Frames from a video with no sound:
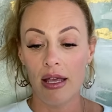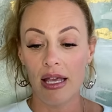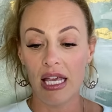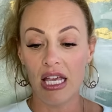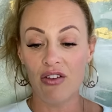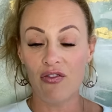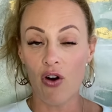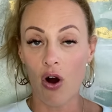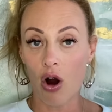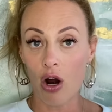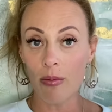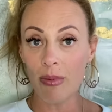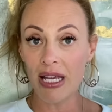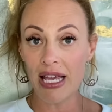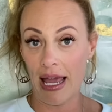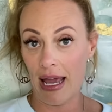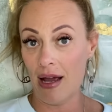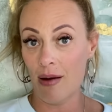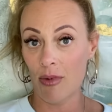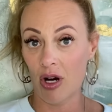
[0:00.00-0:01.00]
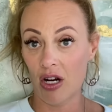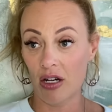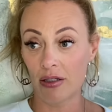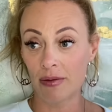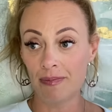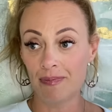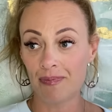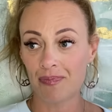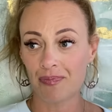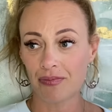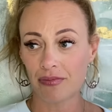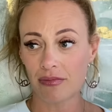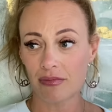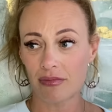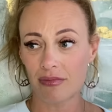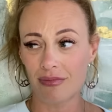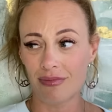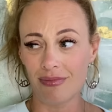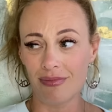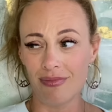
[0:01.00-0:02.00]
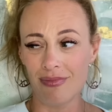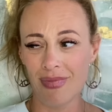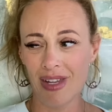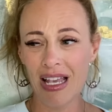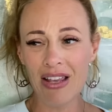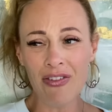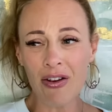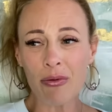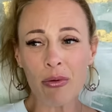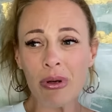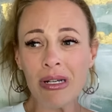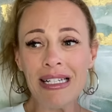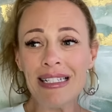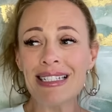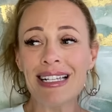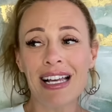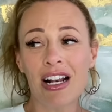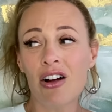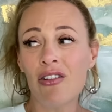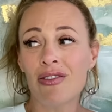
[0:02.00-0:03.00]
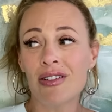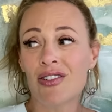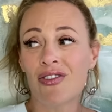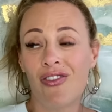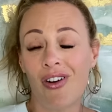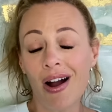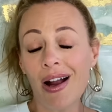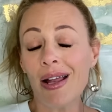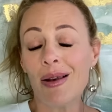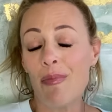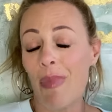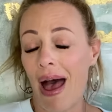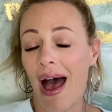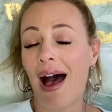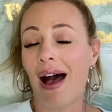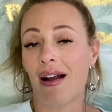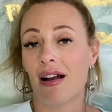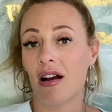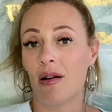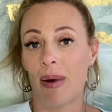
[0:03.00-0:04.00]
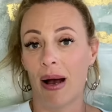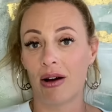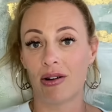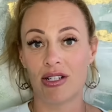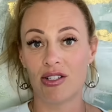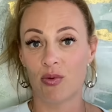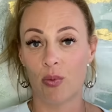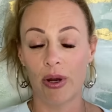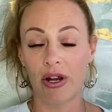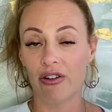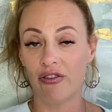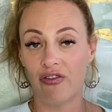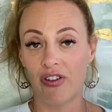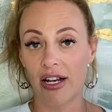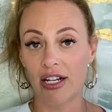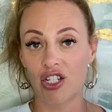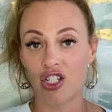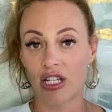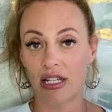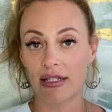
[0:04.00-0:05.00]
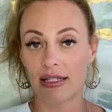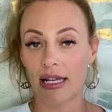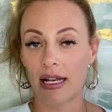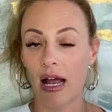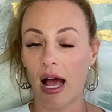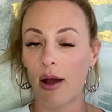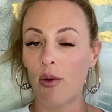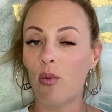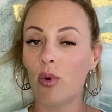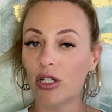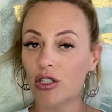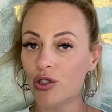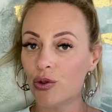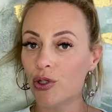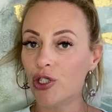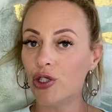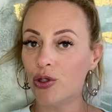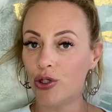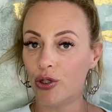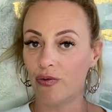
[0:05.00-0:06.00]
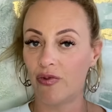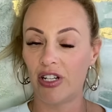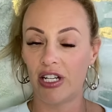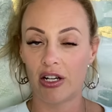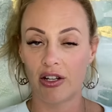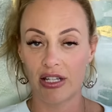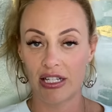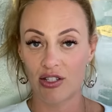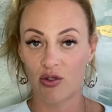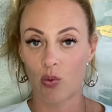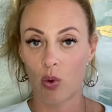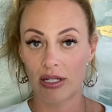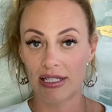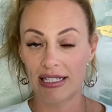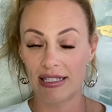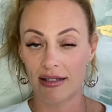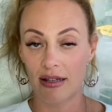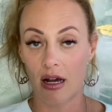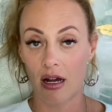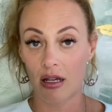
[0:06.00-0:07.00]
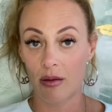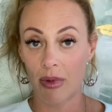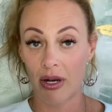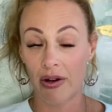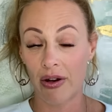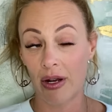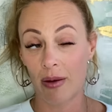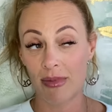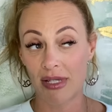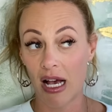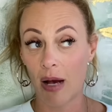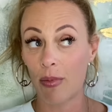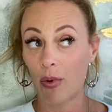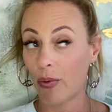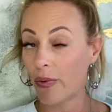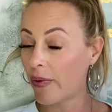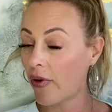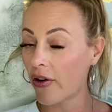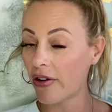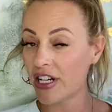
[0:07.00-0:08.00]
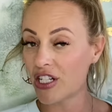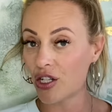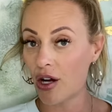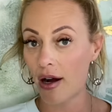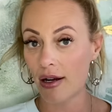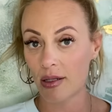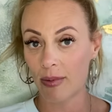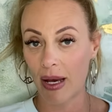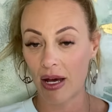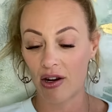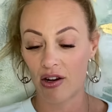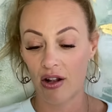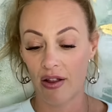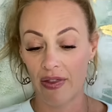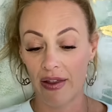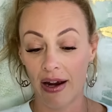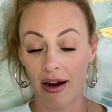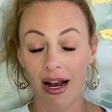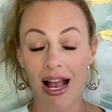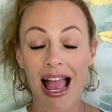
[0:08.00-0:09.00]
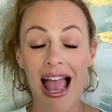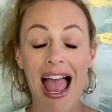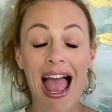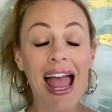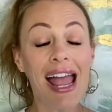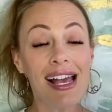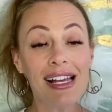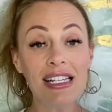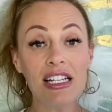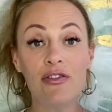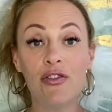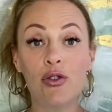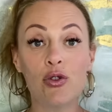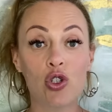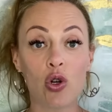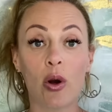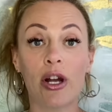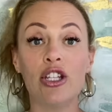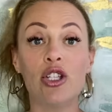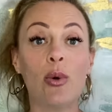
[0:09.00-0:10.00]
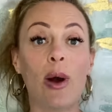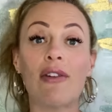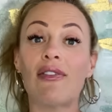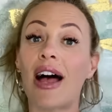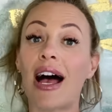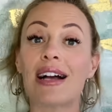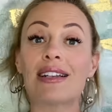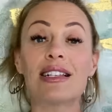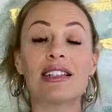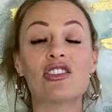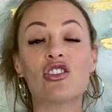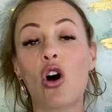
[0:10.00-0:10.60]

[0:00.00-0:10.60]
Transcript: if Armie Hammer, if everyone needs to get off his fucking back about his weird fetishes. And I will do a YouTube video on this once his documentary comes out, but we've already talked about it on there. And if you join, you have access